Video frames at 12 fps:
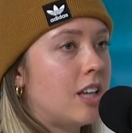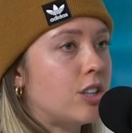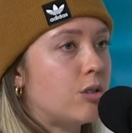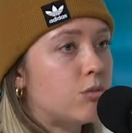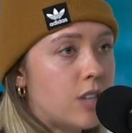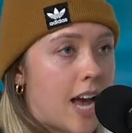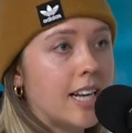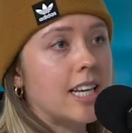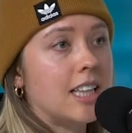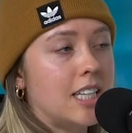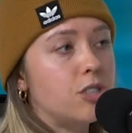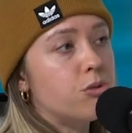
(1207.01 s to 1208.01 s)
you
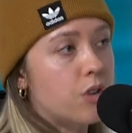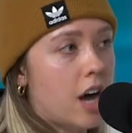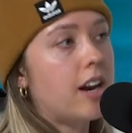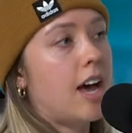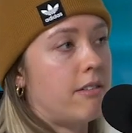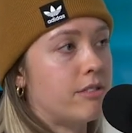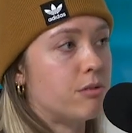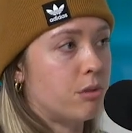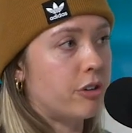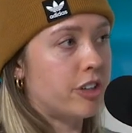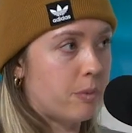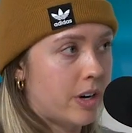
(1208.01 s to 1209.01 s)
technically do not have to
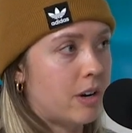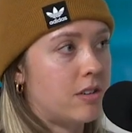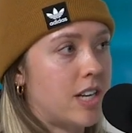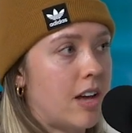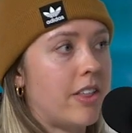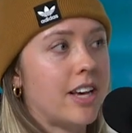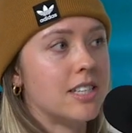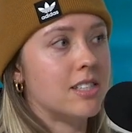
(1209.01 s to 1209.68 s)
roll your window down. Like